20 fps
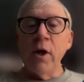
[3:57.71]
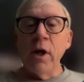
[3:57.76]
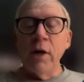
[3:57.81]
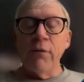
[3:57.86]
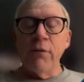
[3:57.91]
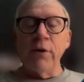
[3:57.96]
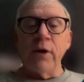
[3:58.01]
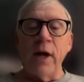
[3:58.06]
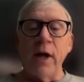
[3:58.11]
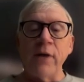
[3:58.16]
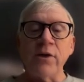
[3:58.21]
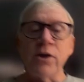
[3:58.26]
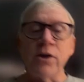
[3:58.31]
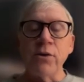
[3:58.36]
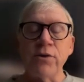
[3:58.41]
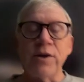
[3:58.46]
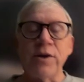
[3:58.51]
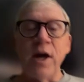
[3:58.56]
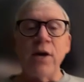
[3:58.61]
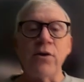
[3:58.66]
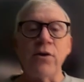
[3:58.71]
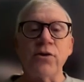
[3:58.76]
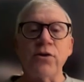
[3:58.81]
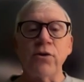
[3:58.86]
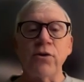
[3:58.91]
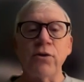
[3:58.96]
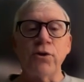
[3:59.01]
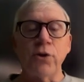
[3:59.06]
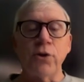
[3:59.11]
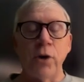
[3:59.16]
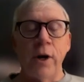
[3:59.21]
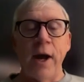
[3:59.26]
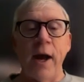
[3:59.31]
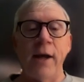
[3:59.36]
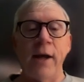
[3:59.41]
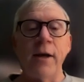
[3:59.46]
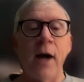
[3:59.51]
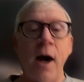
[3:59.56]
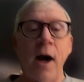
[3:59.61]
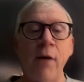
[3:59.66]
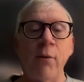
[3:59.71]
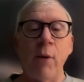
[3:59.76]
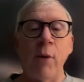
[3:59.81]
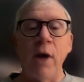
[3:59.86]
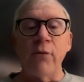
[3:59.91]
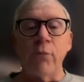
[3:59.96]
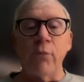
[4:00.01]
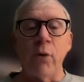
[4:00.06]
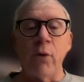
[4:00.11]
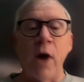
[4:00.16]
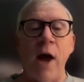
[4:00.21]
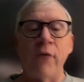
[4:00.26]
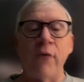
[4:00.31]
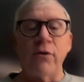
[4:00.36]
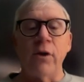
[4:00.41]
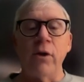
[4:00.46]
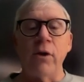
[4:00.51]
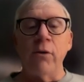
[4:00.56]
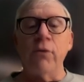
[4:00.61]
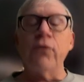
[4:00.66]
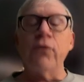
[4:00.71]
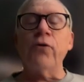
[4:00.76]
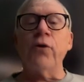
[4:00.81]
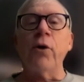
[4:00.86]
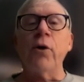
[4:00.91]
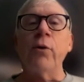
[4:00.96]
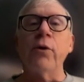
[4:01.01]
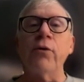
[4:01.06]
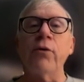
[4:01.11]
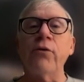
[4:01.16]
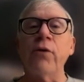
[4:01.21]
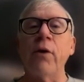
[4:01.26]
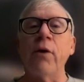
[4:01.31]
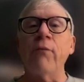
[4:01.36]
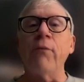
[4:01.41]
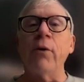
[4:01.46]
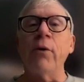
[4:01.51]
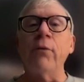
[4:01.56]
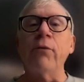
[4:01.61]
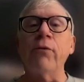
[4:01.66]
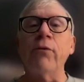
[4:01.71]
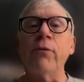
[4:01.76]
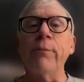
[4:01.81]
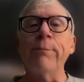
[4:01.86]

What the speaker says: If you'd like to use that, you sure can. Otherwise, we're asking you to stow your cell phones.